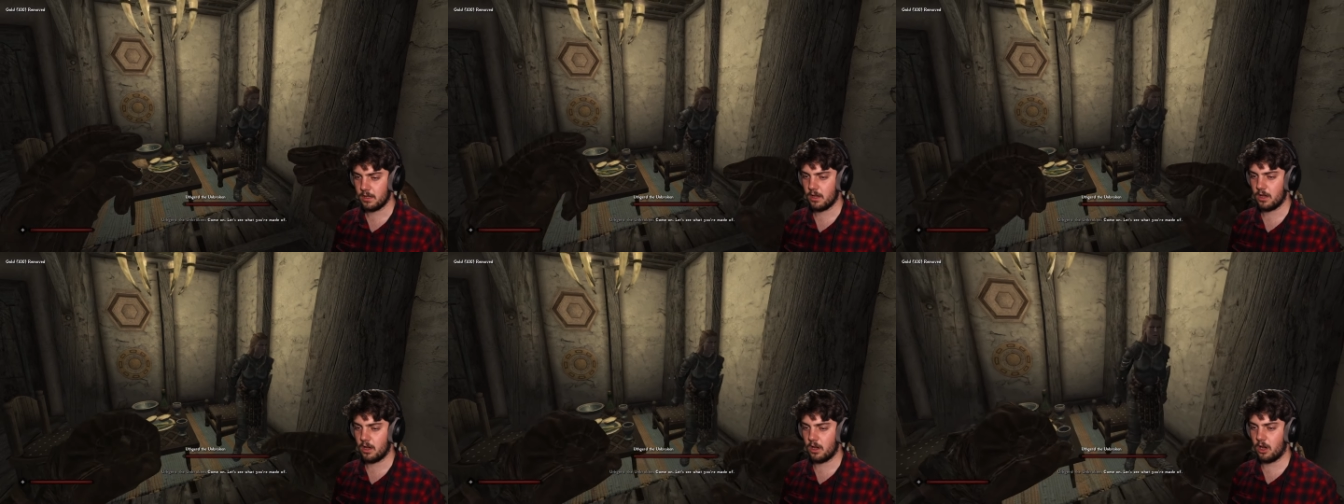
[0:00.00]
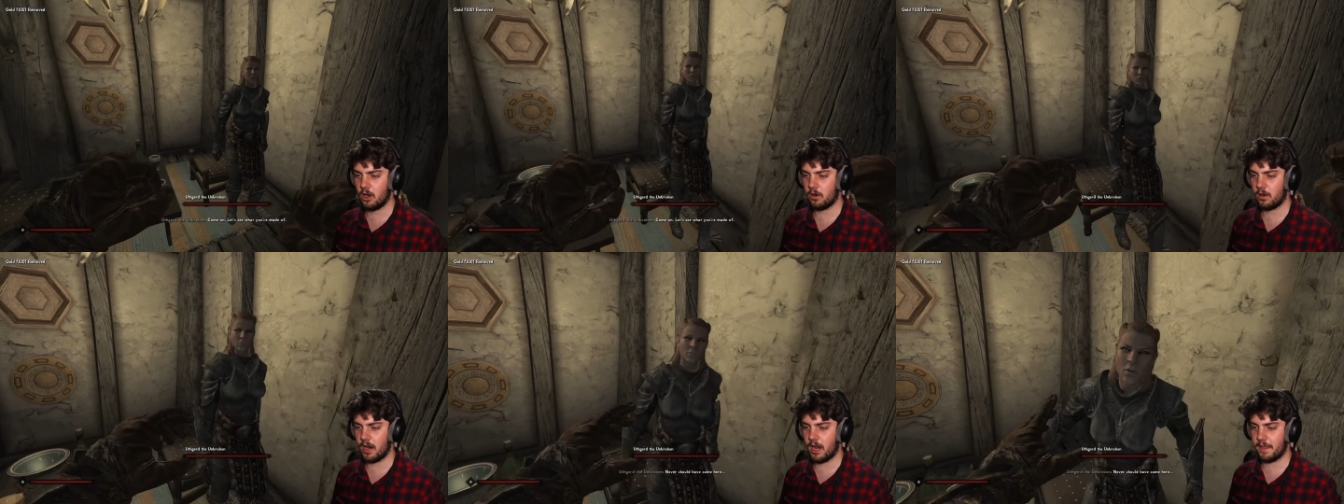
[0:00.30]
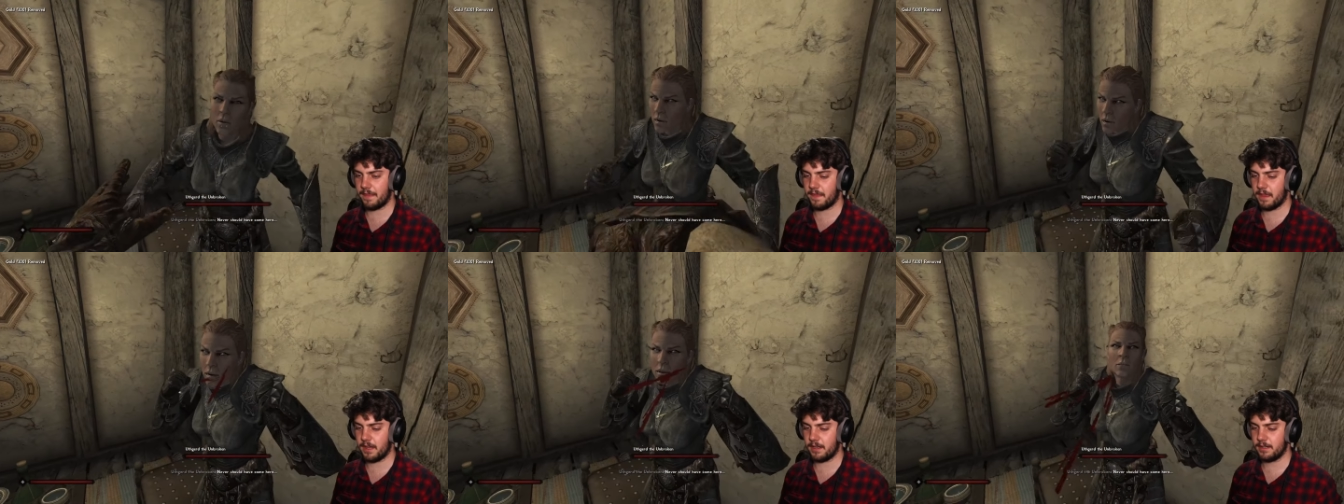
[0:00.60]
All
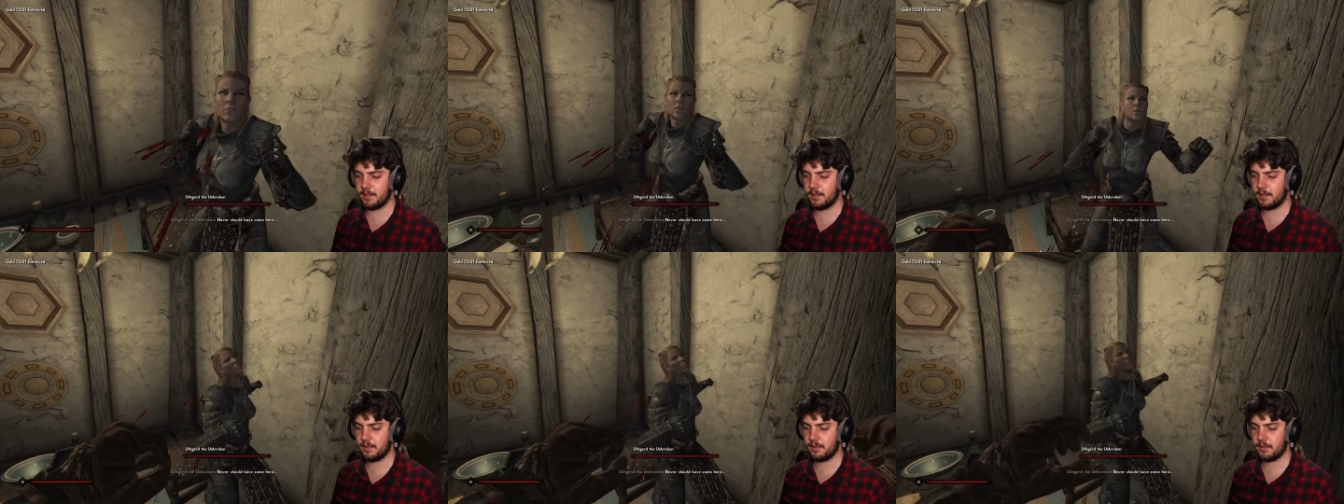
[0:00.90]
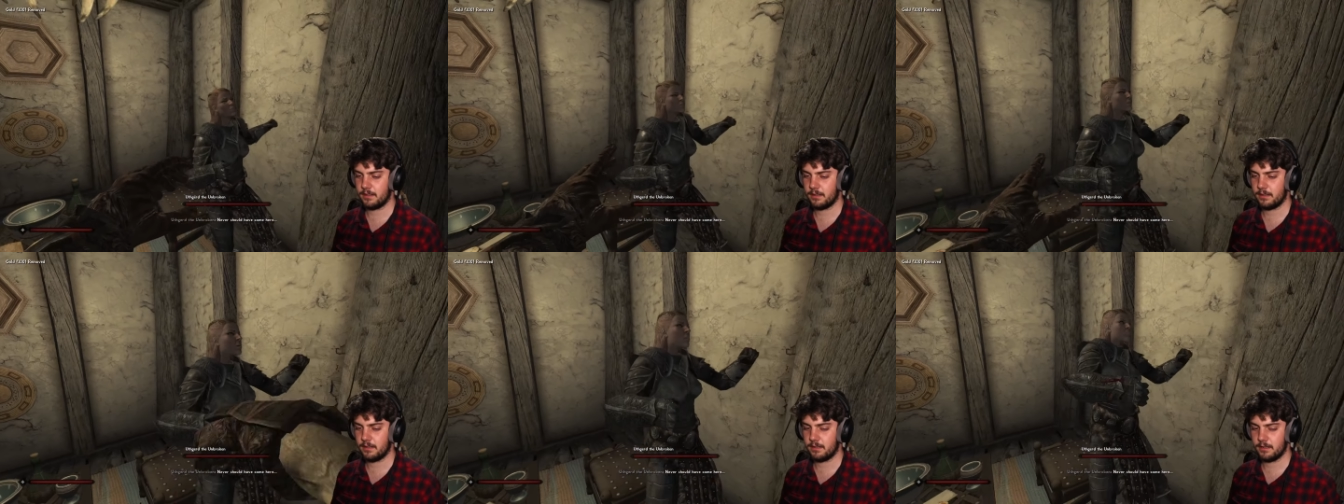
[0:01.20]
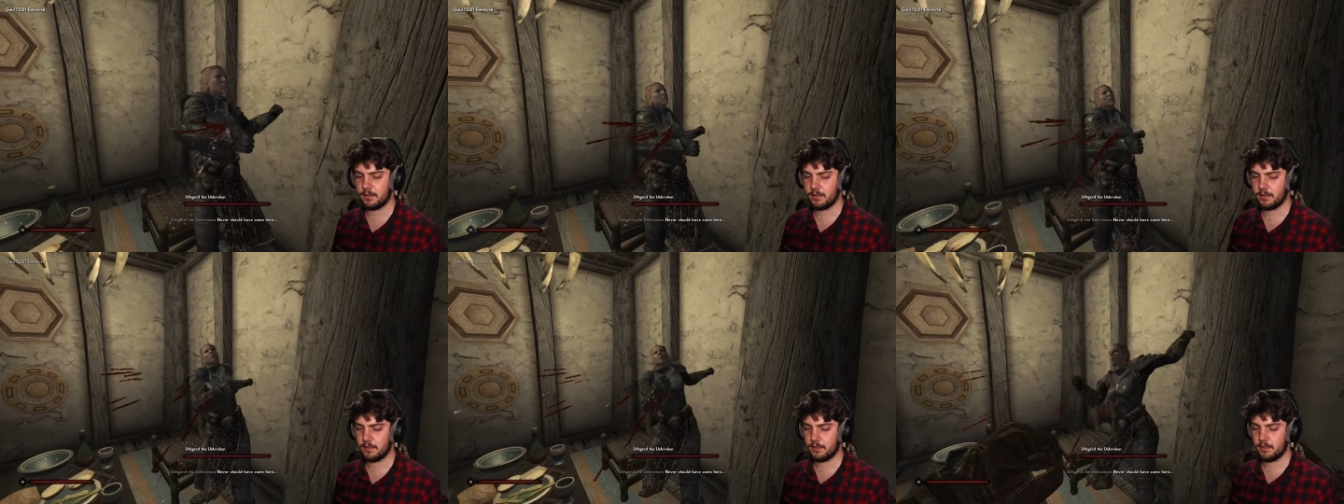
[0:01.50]
right, then.
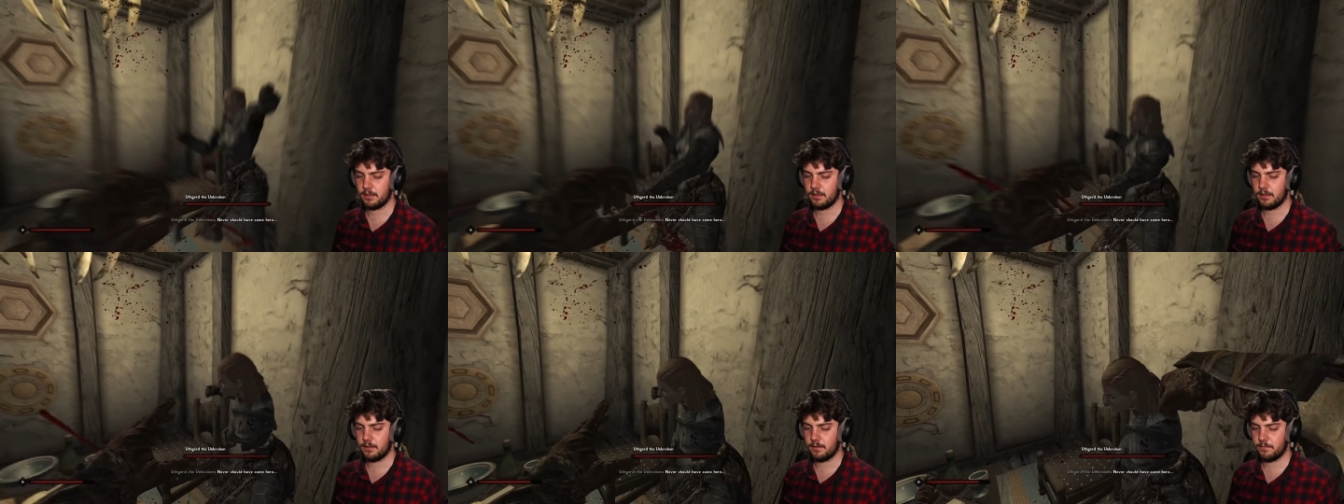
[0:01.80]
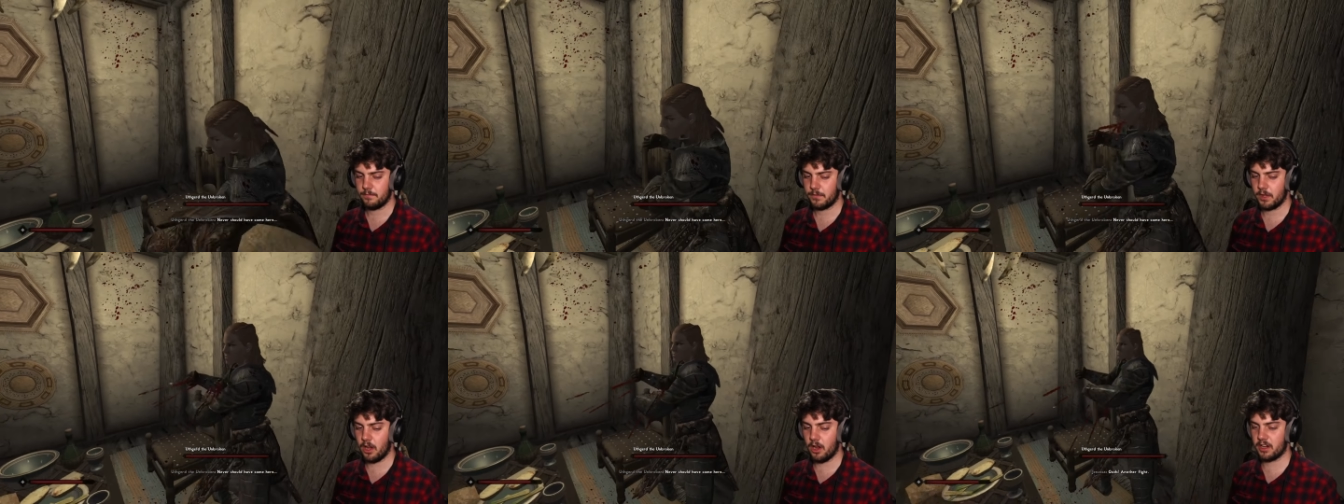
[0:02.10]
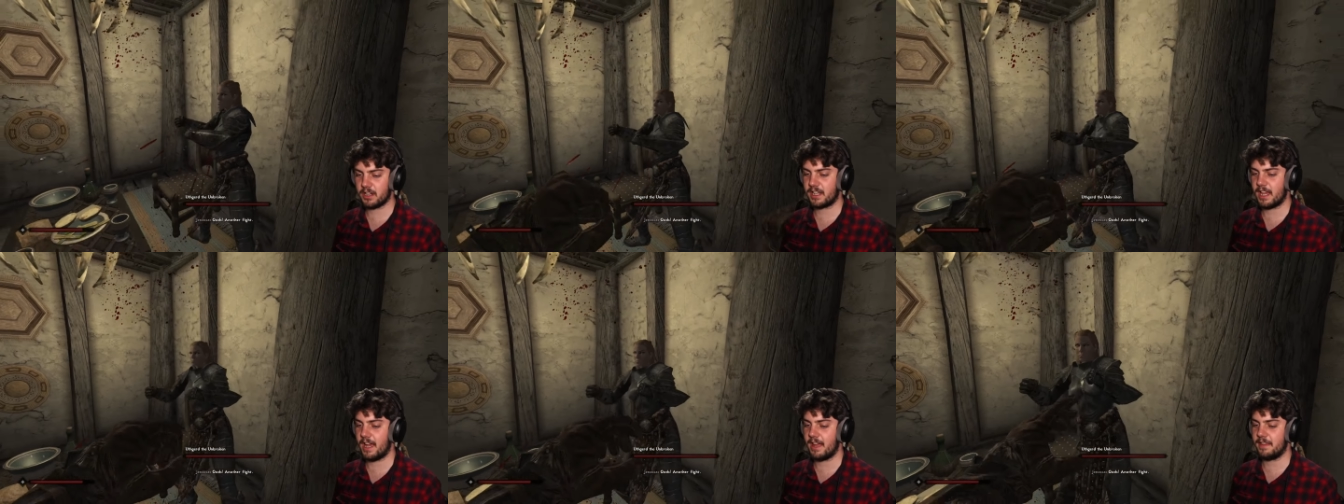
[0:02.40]

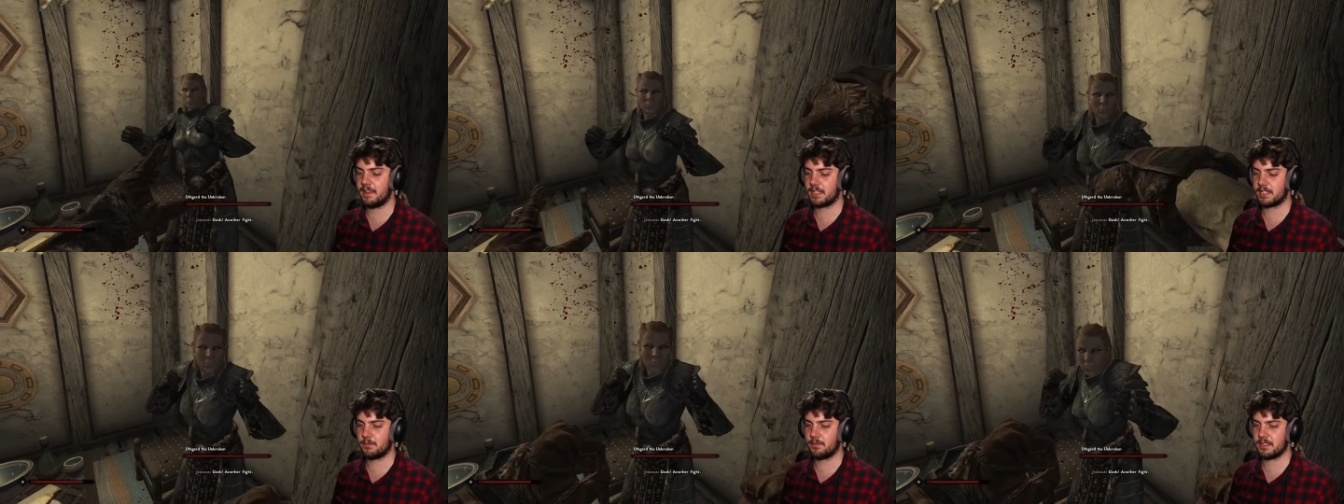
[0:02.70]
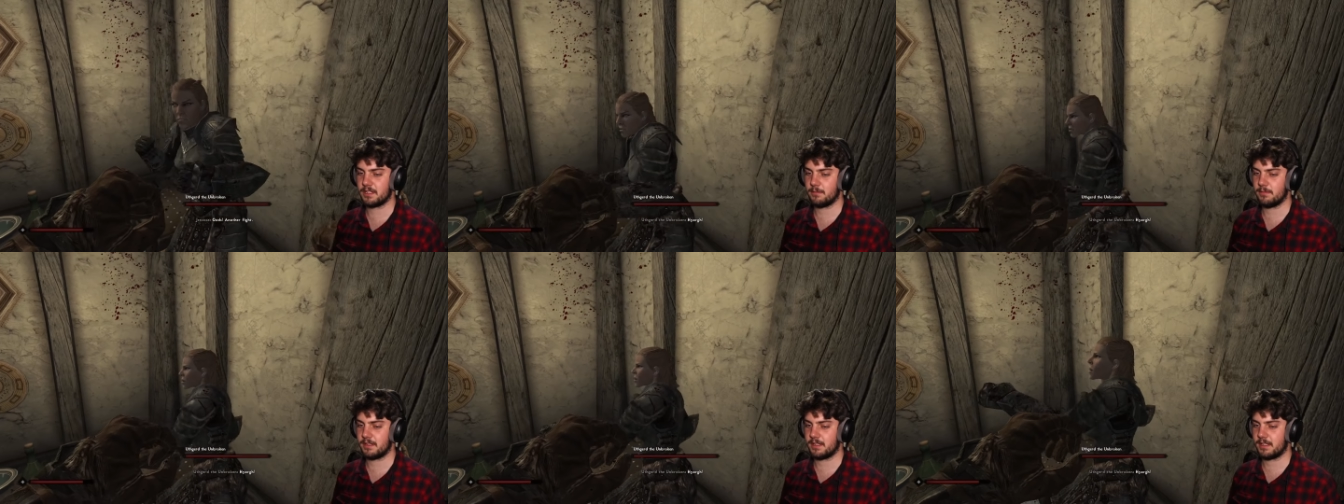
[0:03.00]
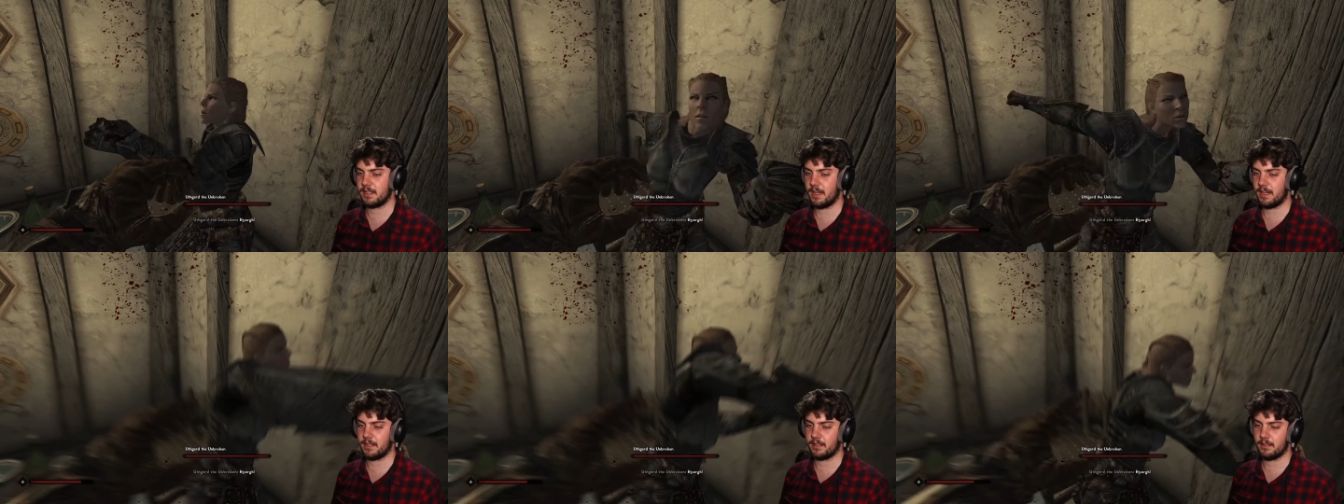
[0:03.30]
Okay, this was a
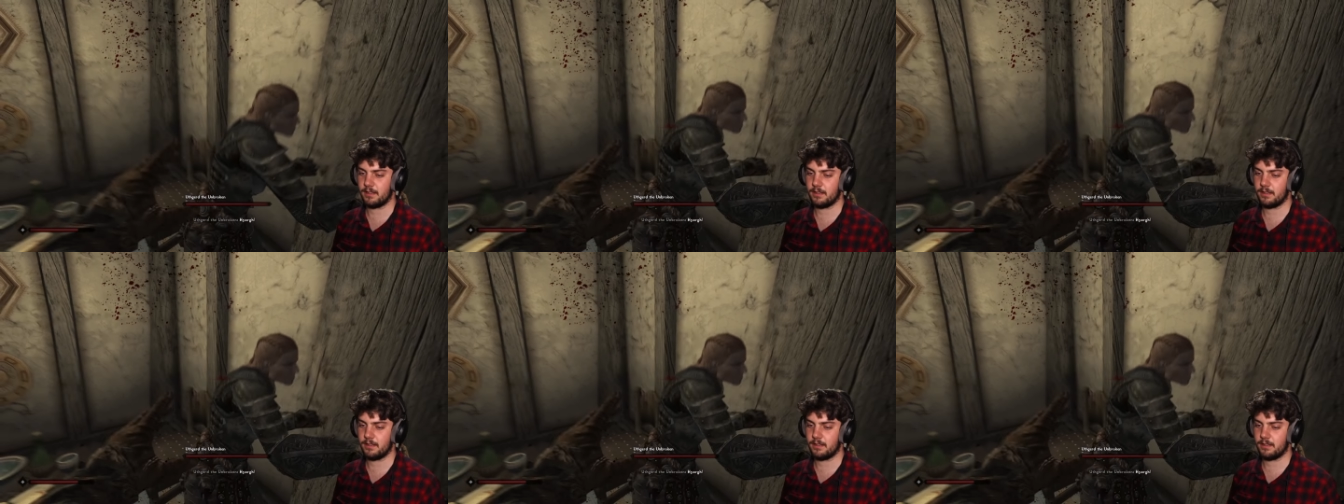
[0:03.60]
mistake.